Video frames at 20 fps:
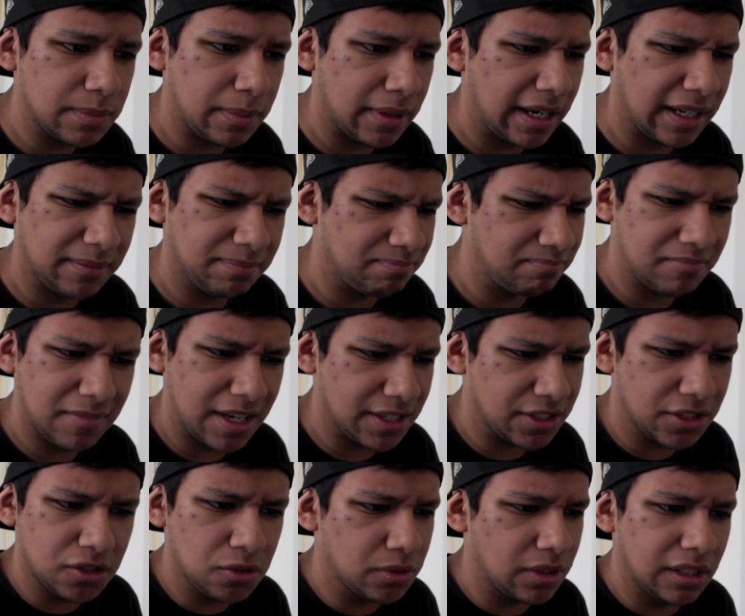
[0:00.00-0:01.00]
but it has
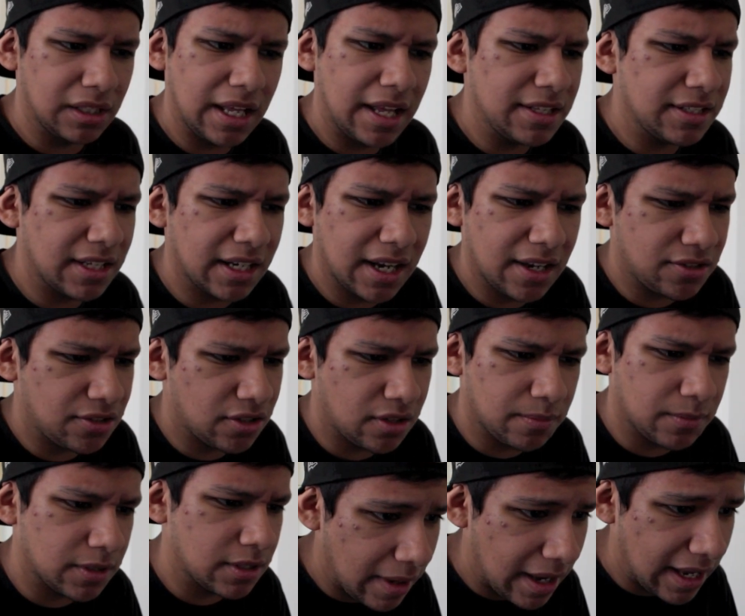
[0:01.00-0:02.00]
to do with the lens, I guess, or something.